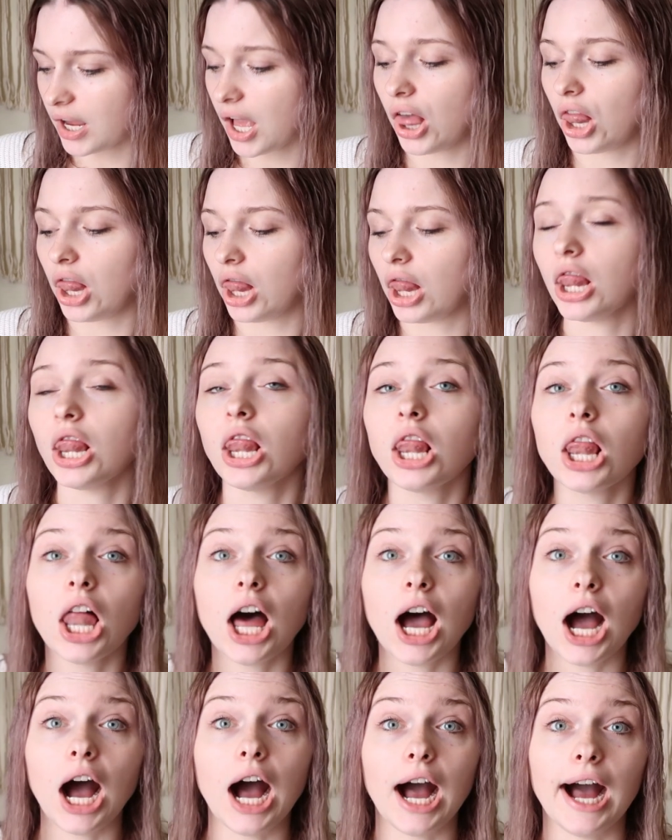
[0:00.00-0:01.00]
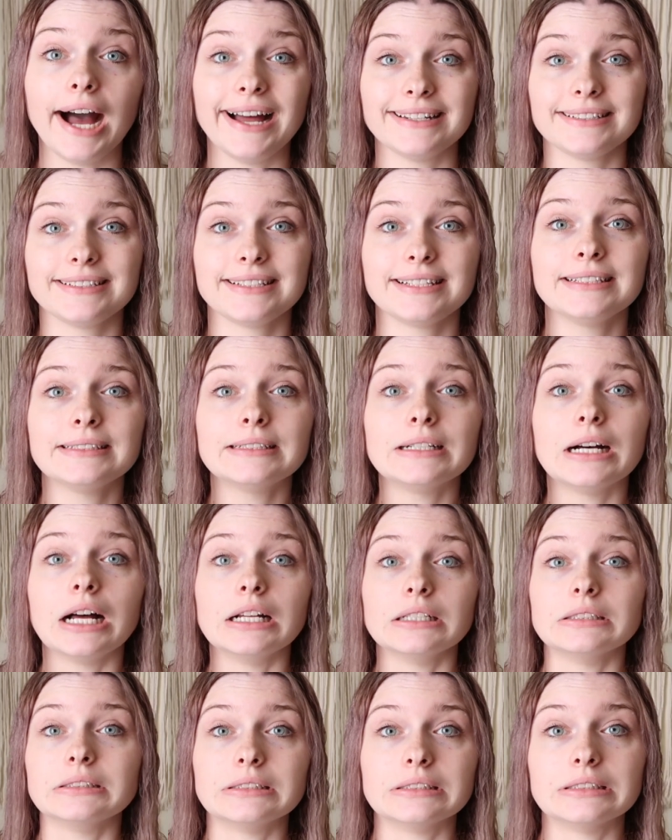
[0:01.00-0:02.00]
a lot.
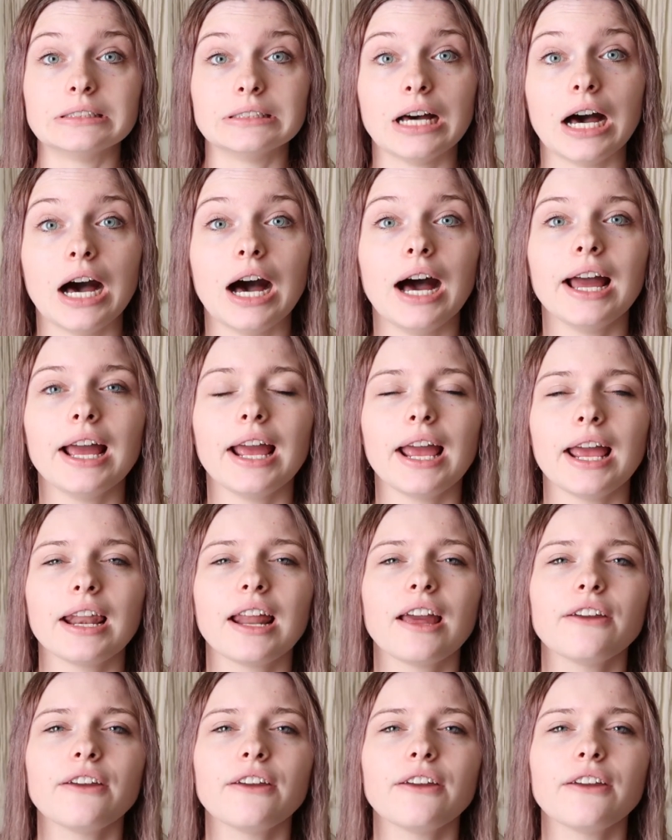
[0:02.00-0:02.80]
And